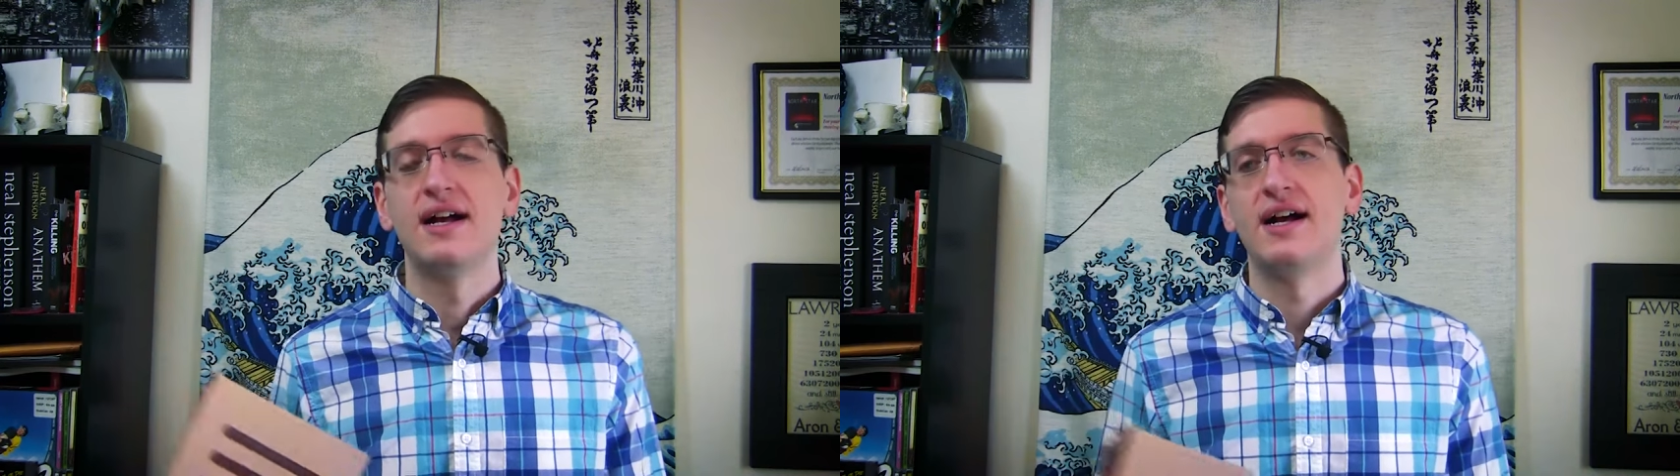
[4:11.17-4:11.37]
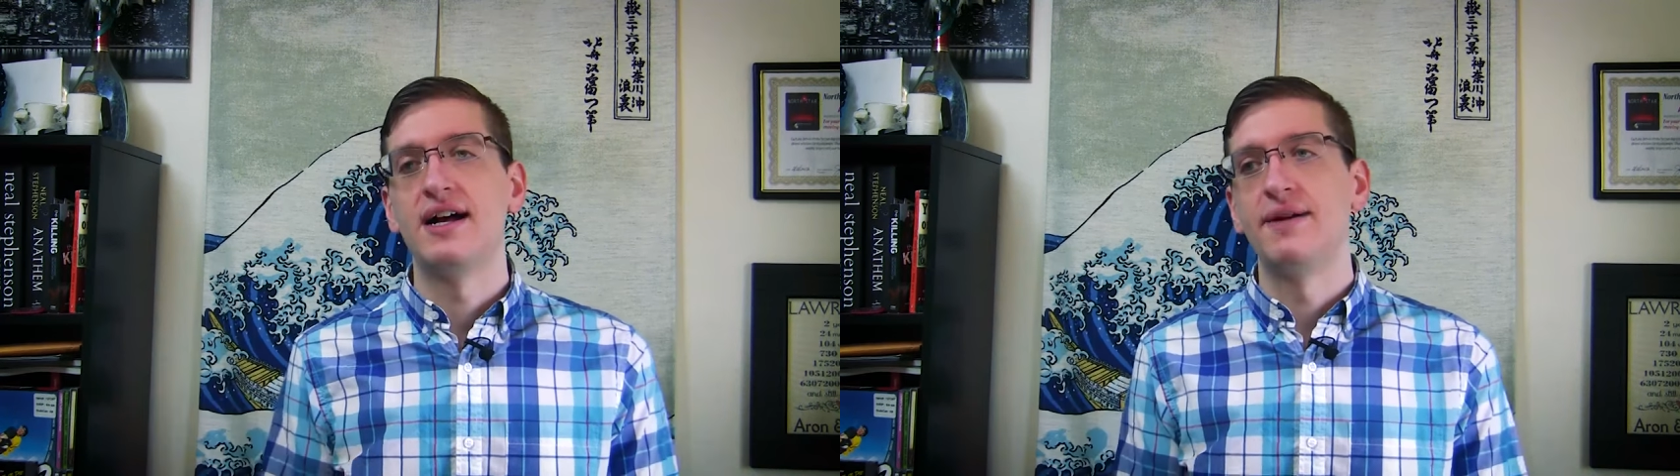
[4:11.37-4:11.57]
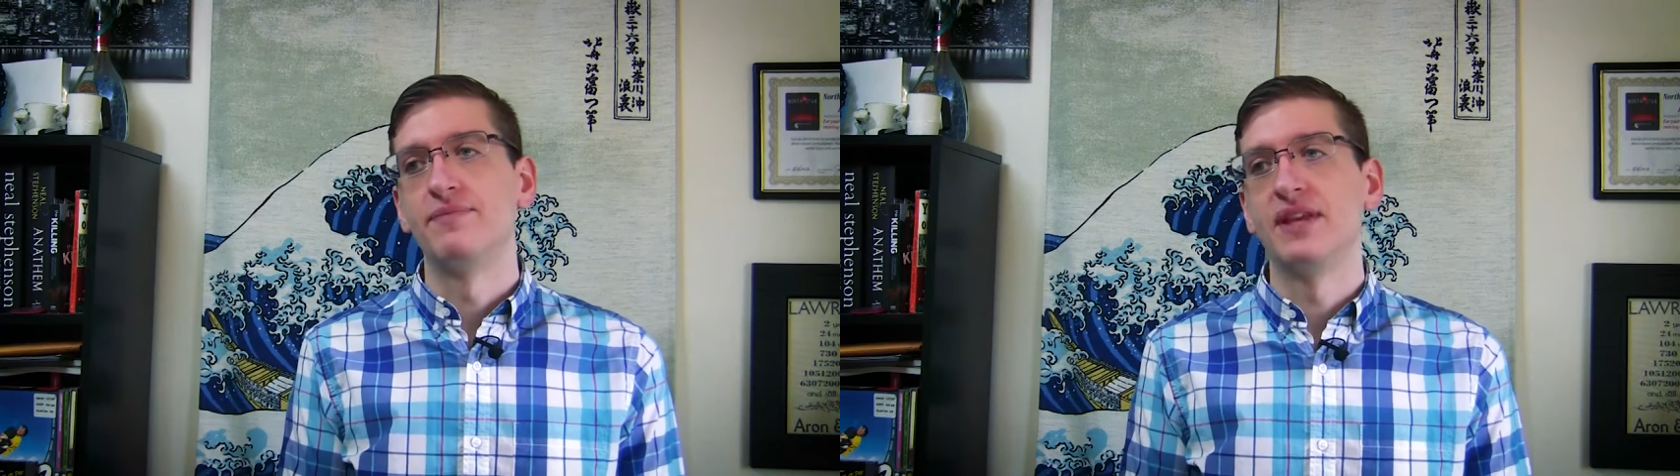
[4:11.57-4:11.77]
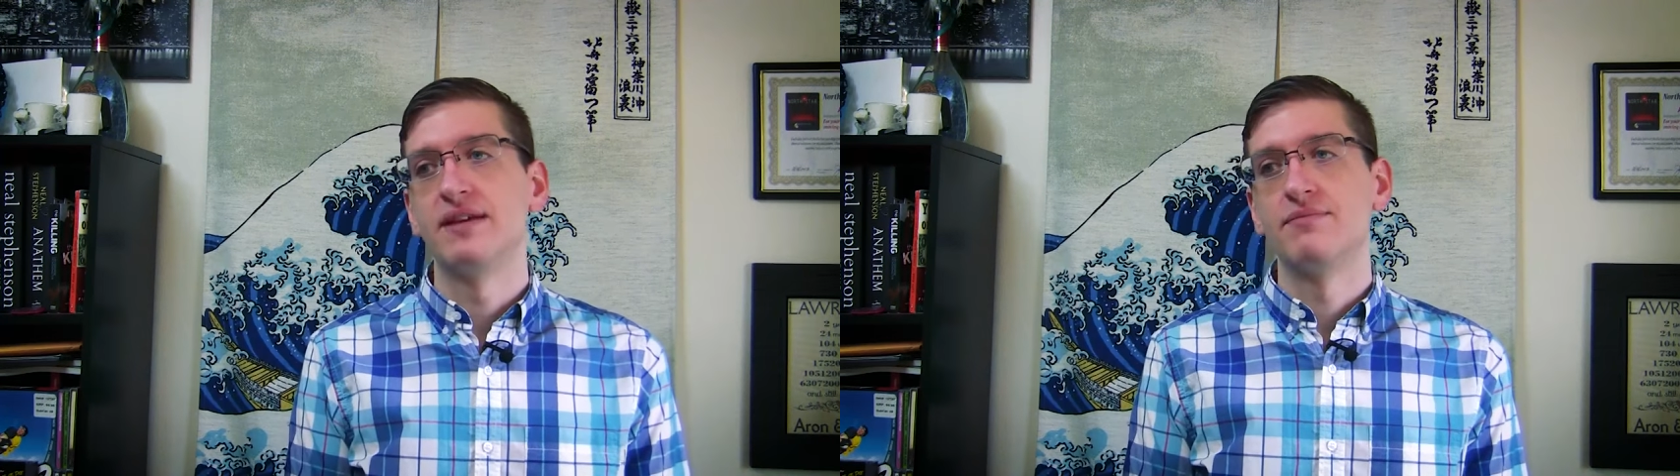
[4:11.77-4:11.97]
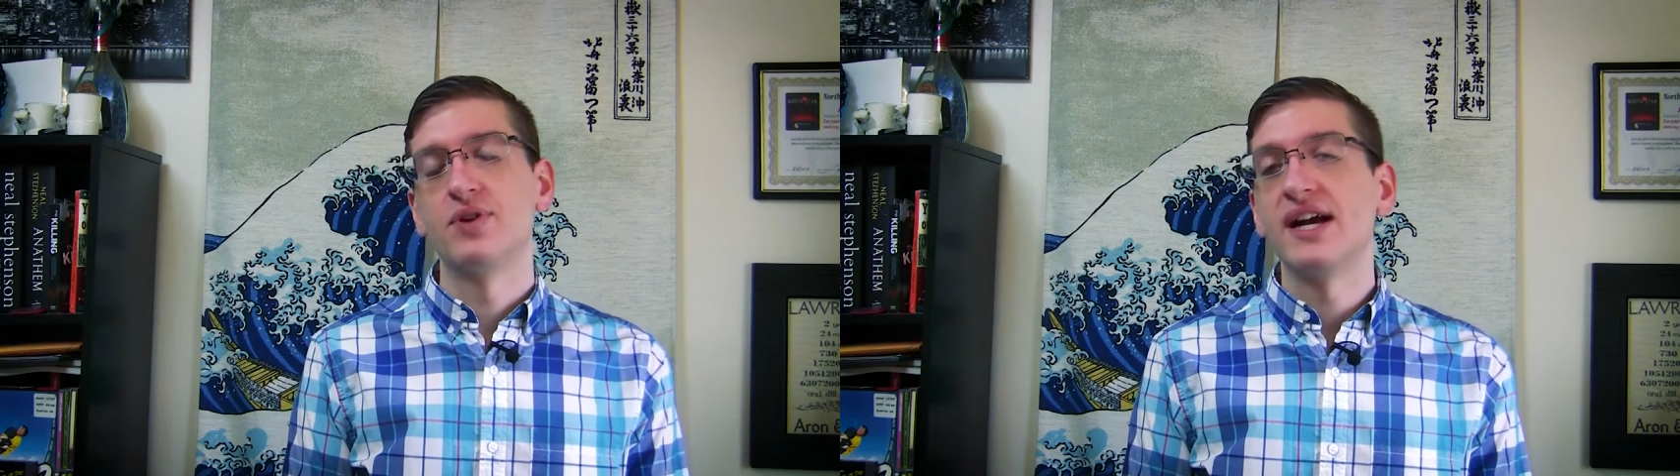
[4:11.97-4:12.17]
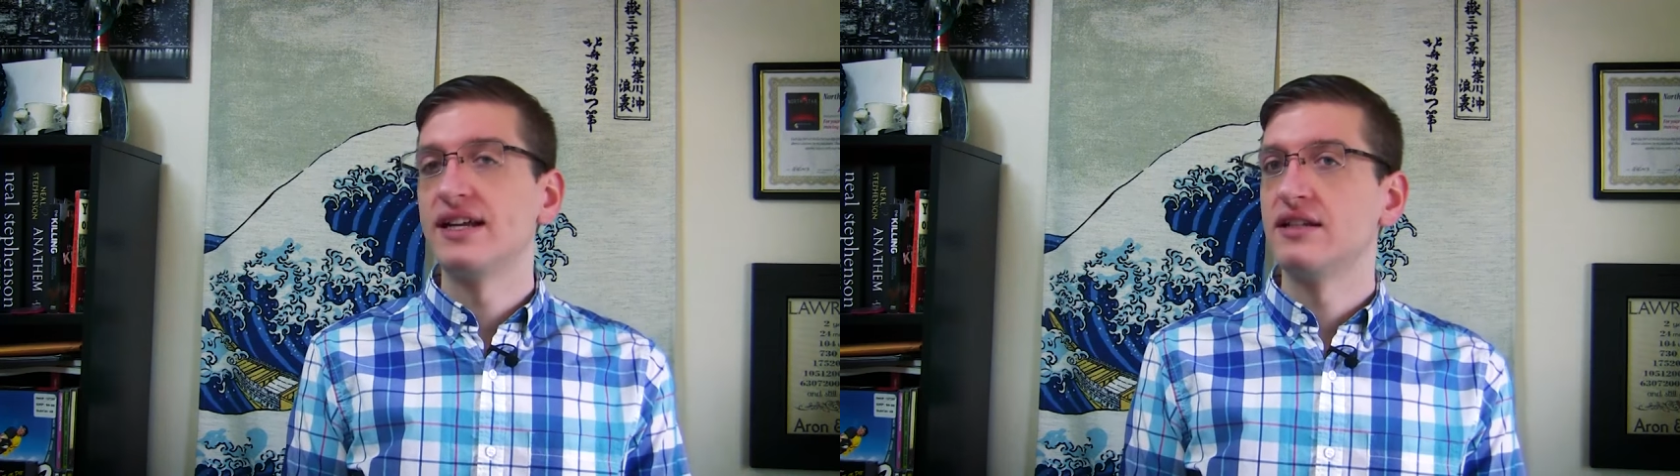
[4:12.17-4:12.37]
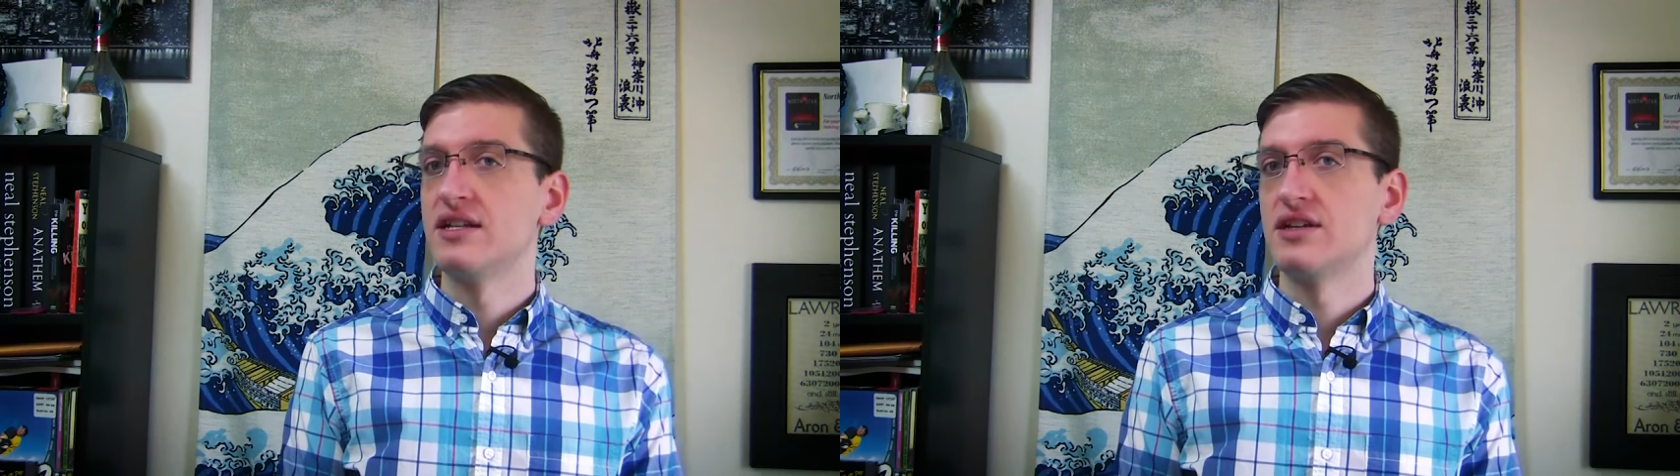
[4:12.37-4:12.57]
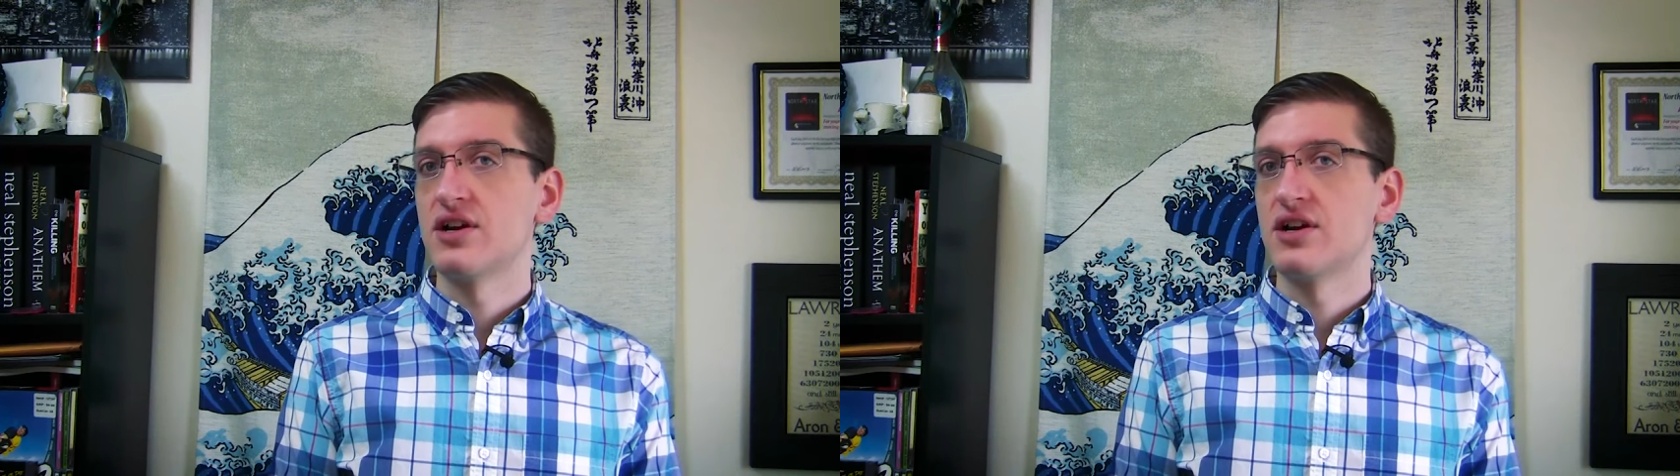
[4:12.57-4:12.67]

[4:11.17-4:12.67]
Um, Brian